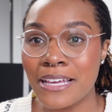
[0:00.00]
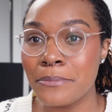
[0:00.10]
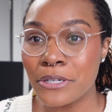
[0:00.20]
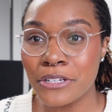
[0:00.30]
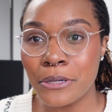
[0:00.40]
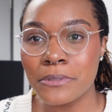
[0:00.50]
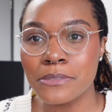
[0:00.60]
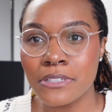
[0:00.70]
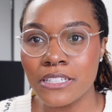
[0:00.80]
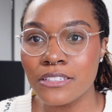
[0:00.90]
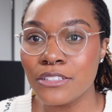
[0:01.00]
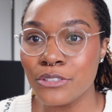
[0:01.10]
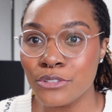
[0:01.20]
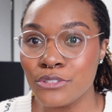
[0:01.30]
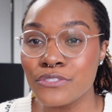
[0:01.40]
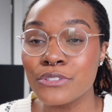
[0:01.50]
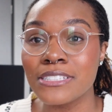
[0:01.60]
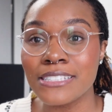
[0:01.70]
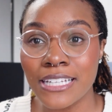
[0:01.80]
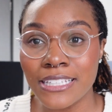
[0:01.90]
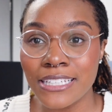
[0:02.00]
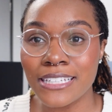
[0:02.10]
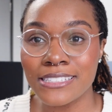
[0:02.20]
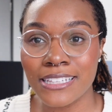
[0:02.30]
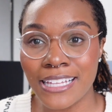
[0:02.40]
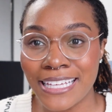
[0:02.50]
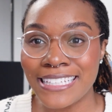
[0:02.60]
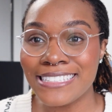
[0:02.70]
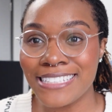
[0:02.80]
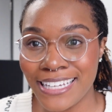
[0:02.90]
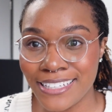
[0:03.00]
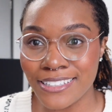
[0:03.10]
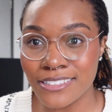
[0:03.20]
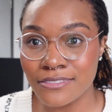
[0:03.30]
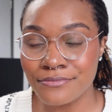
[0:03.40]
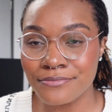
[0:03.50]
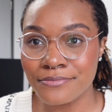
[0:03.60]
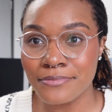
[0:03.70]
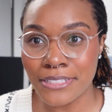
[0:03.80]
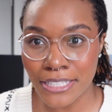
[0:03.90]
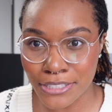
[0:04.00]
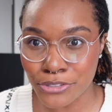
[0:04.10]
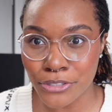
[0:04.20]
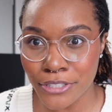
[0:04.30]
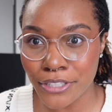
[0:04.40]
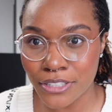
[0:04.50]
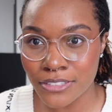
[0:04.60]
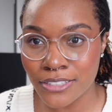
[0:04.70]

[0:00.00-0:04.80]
BetterHelp has been in the news for selling its client data. Yes, girl.